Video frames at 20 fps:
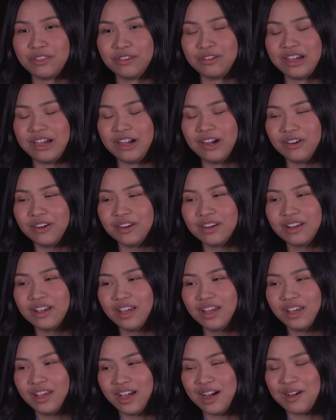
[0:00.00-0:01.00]
throughout
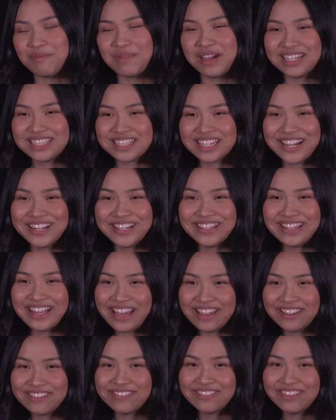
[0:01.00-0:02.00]
my entire
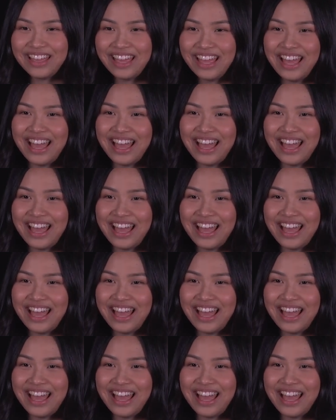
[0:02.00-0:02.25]
life.